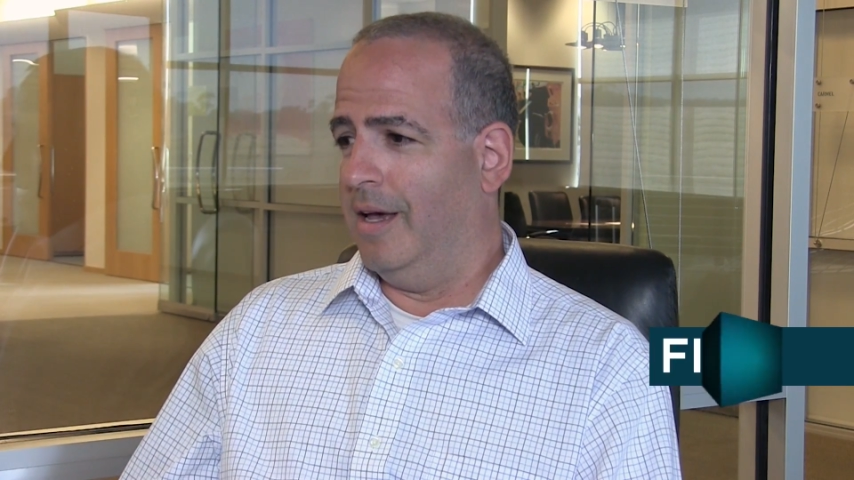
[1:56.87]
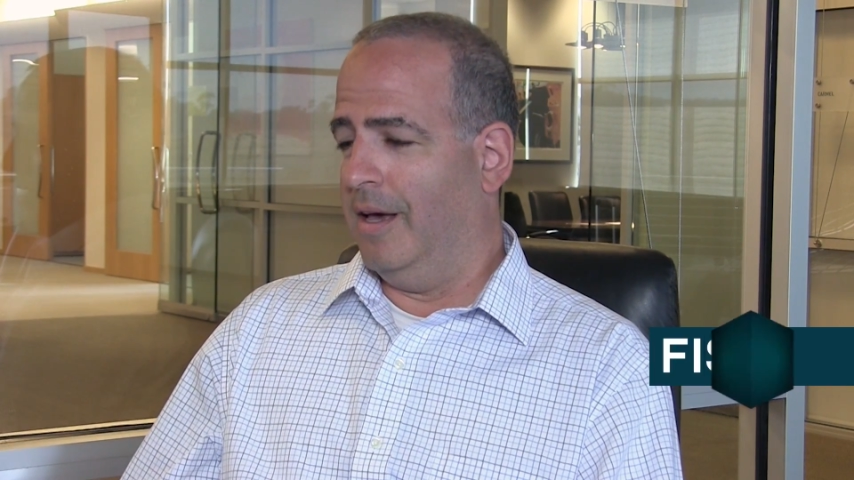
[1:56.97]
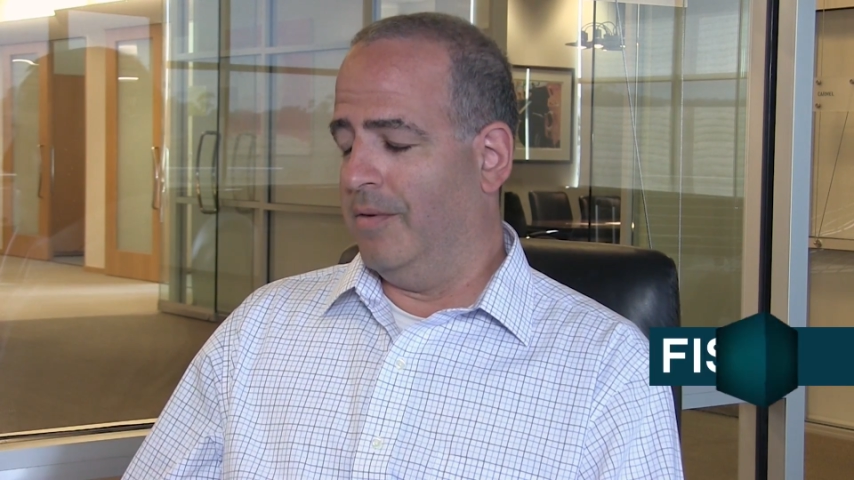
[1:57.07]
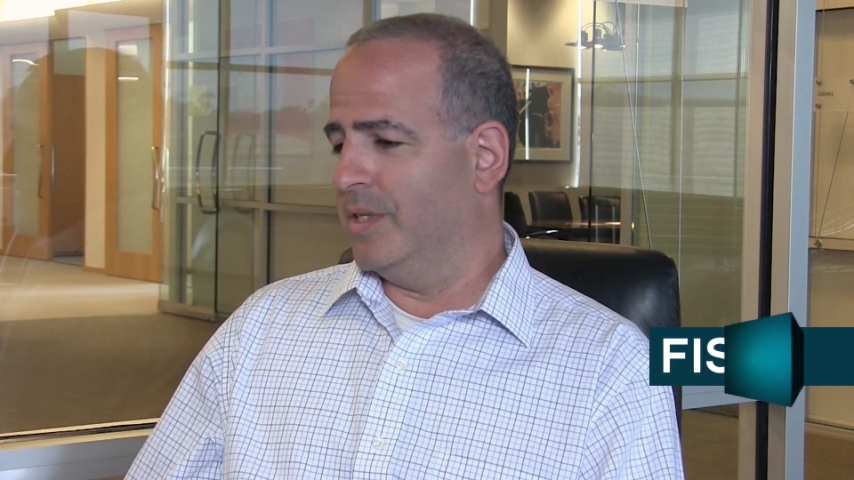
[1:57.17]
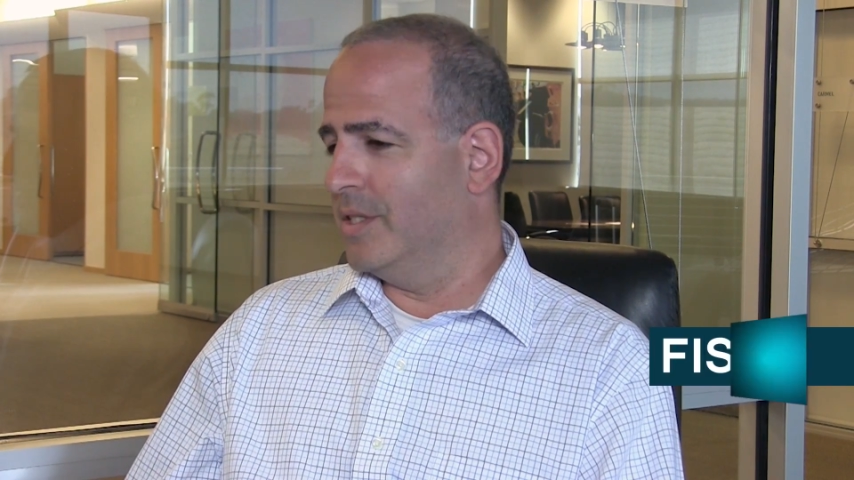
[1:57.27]

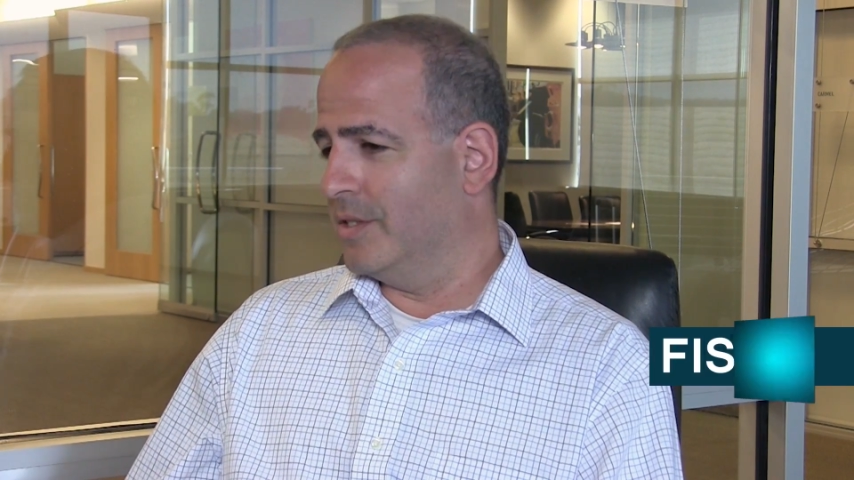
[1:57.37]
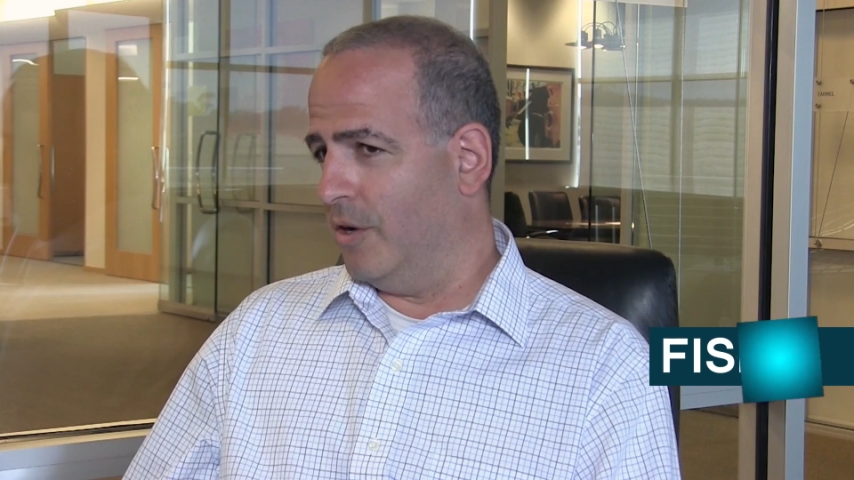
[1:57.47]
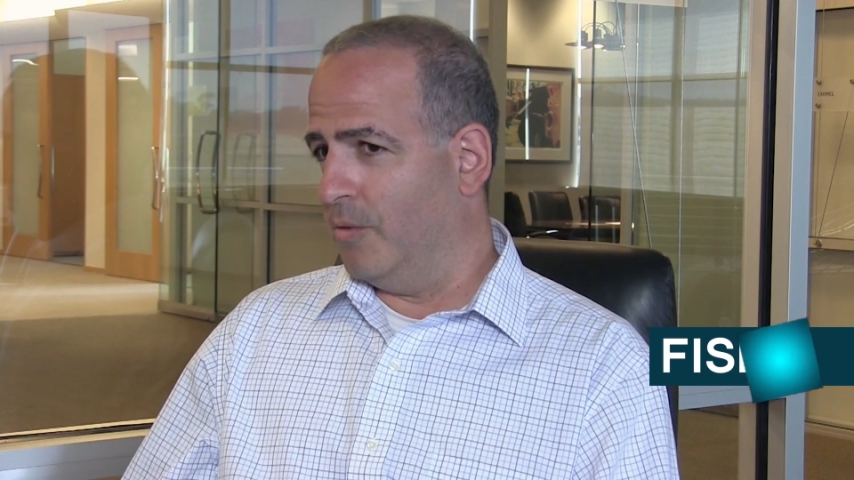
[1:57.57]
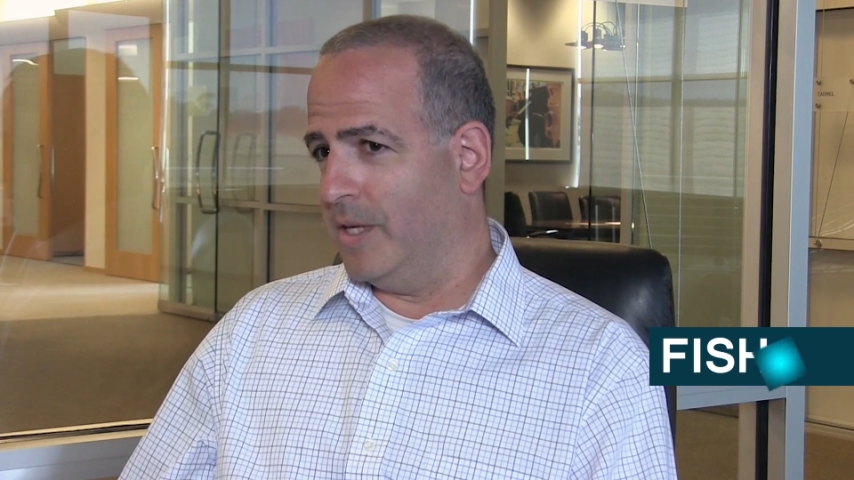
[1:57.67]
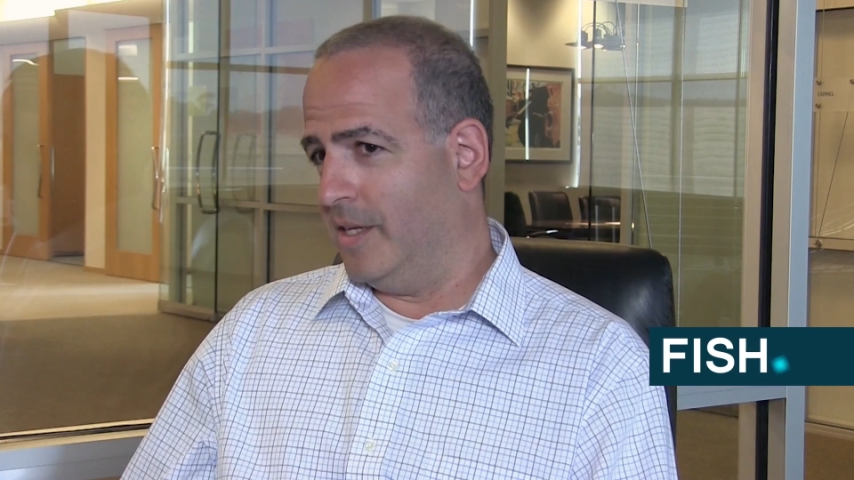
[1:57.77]
And we just
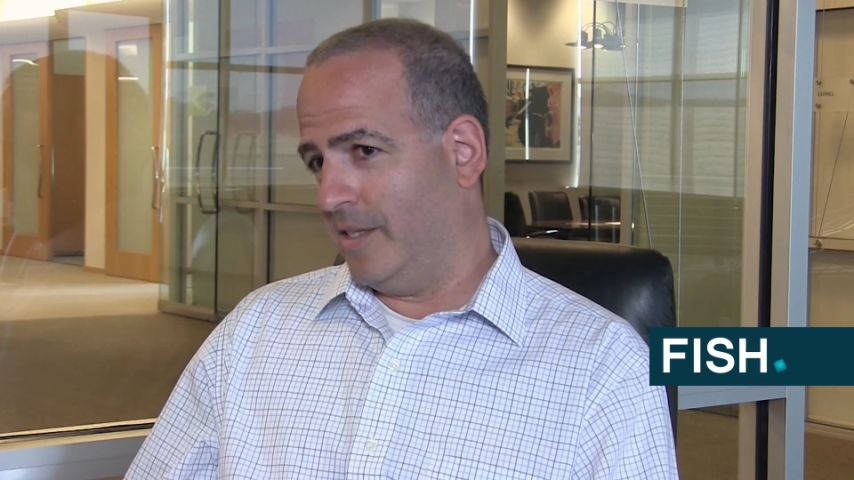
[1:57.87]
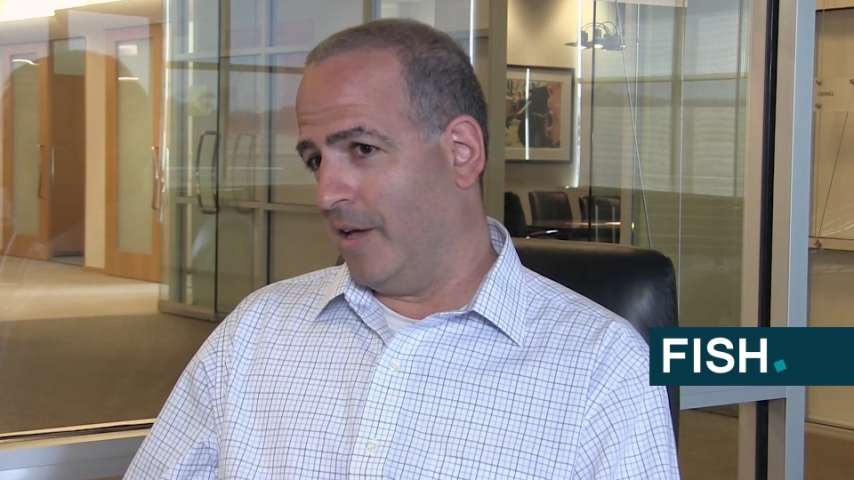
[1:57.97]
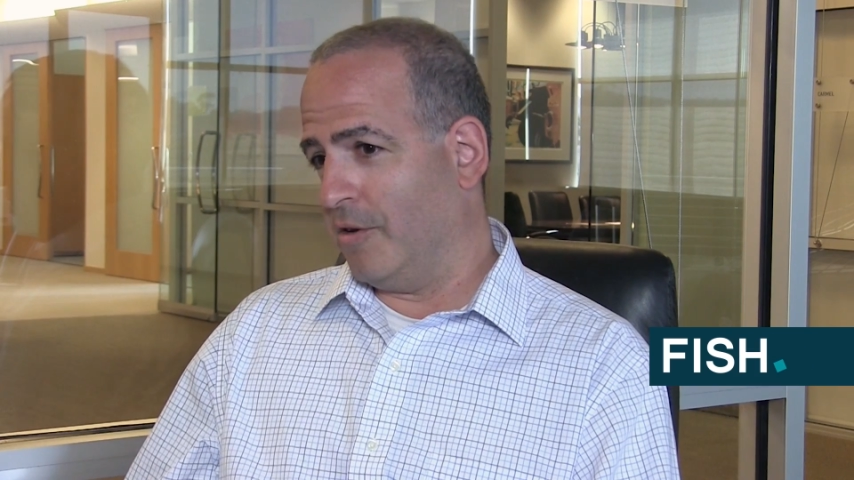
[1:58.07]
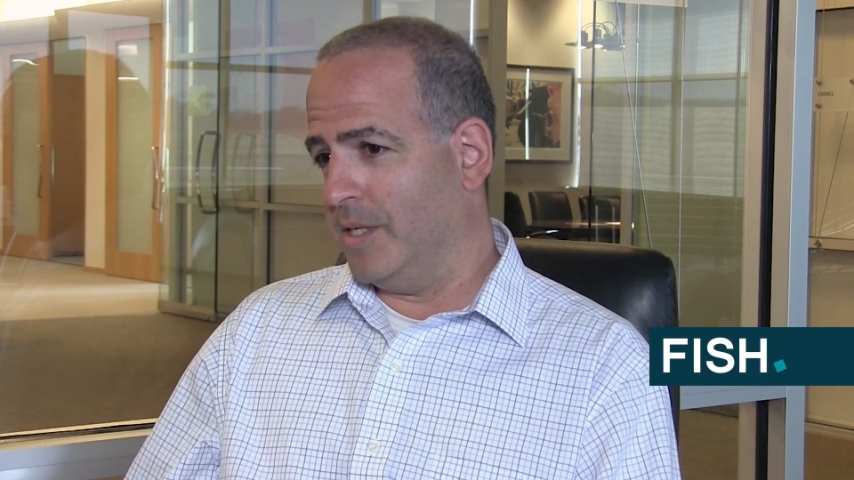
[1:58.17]
hope that that'll